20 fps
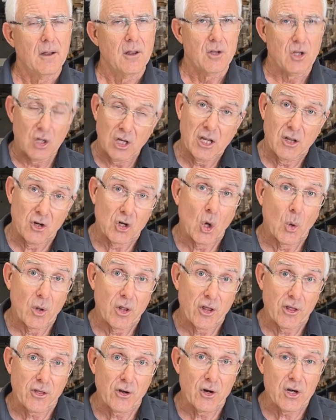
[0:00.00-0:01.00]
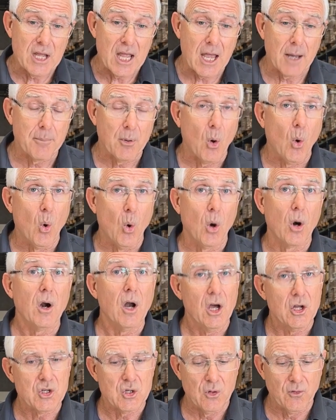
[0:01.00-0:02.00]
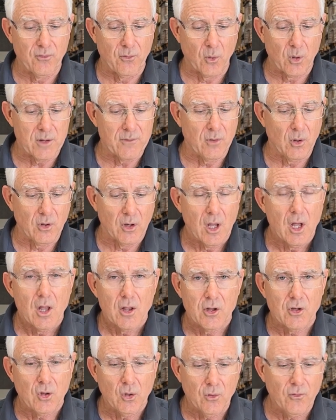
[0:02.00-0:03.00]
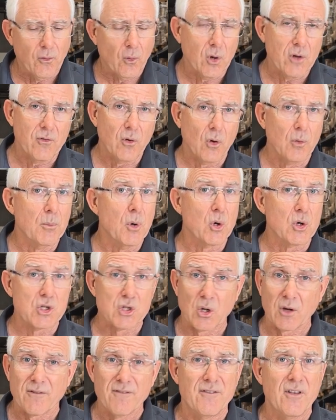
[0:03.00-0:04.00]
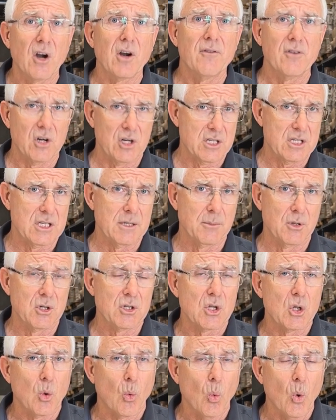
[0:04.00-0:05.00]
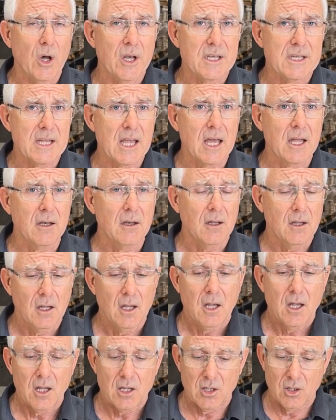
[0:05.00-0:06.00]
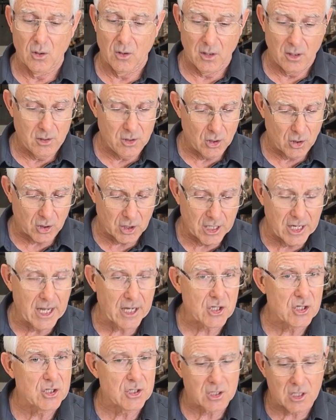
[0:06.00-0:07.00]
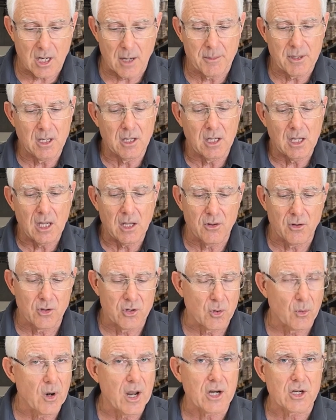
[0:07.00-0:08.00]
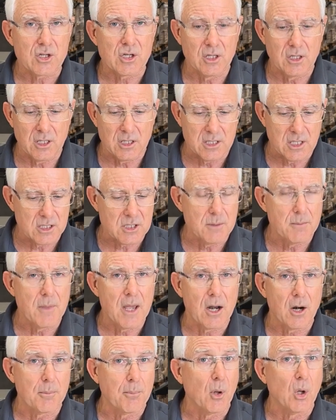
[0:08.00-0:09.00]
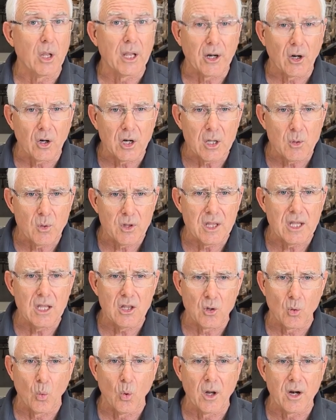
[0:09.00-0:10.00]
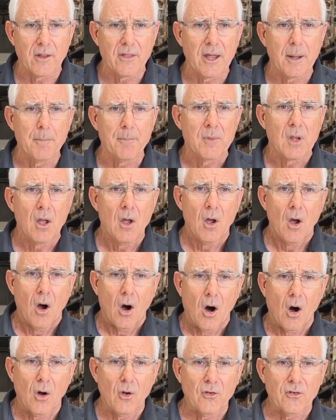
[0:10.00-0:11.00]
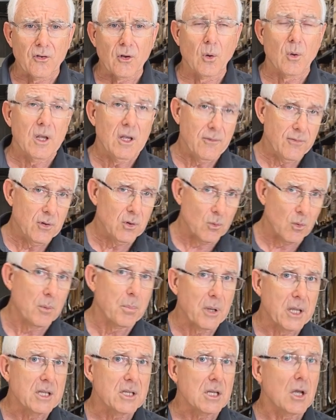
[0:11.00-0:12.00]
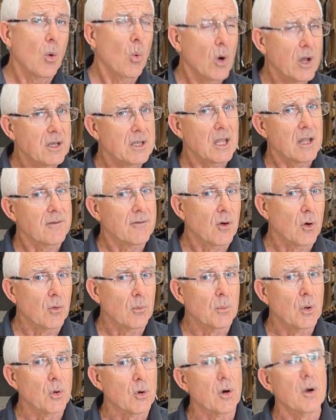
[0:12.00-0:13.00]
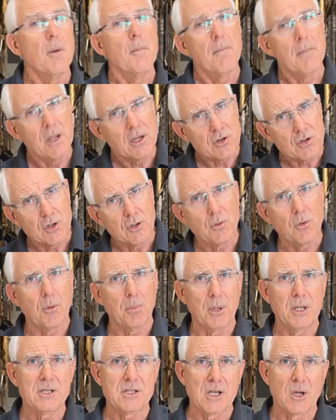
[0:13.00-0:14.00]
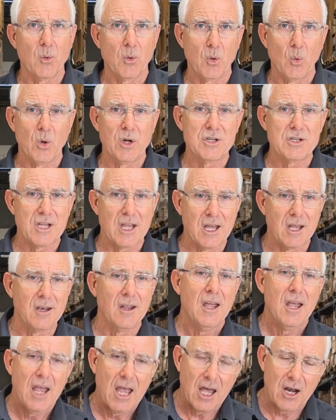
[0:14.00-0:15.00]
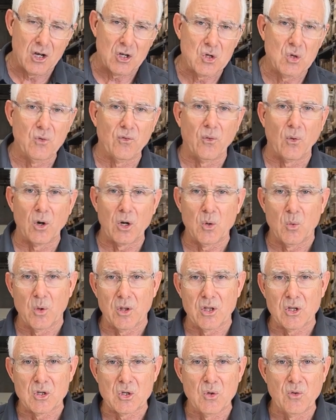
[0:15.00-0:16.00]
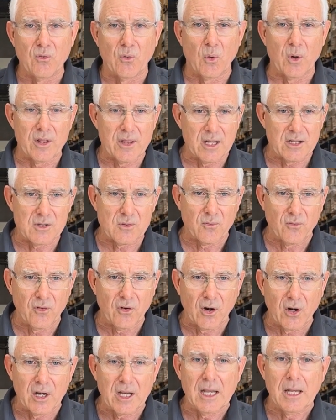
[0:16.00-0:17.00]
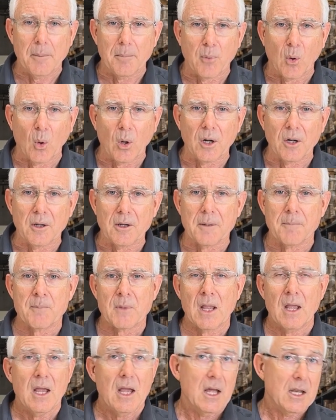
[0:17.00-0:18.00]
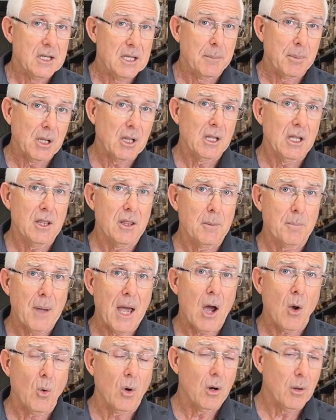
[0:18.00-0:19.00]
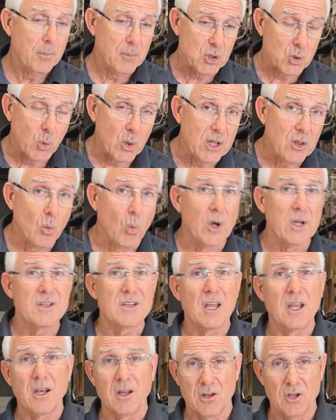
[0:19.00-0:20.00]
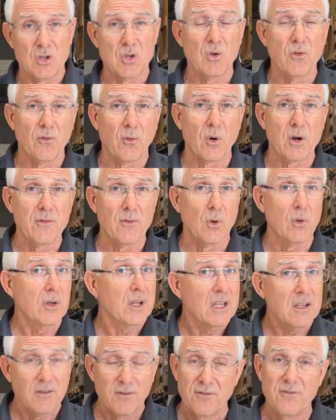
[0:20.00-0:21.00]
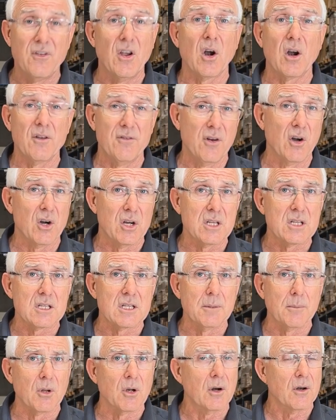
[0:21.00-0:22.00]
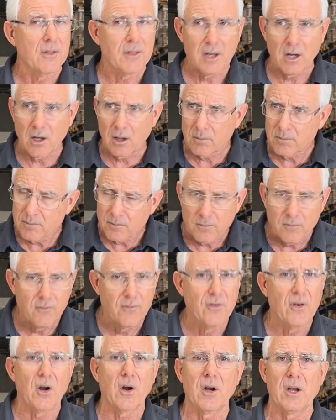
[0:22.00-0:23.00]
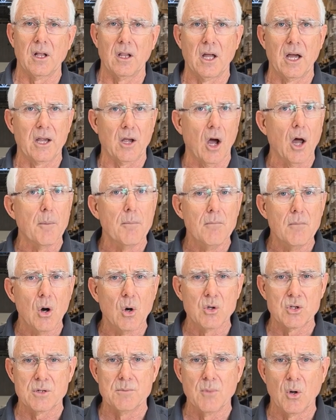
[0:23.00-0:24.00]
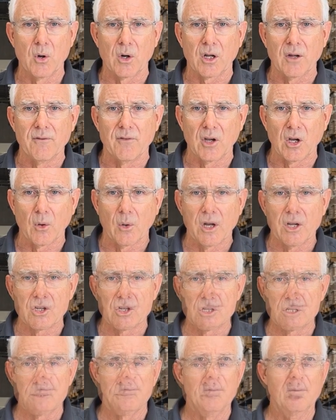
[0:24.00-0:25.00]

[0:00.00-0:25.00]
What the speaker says: You could either go with a 30 amp or a 240 volt. The 240 volt motors look very, very similar to the 110. Your connections come in either direction. It doesn't matter polarity with either one of them. Also, if you're replacing a 110 volt motor, make sure you're replacing it with a 110 and a 240 with a 240. That's very important. Typically, the power between the 110 and the 240 volt is very, very similar. They're very alike on most motor configurations.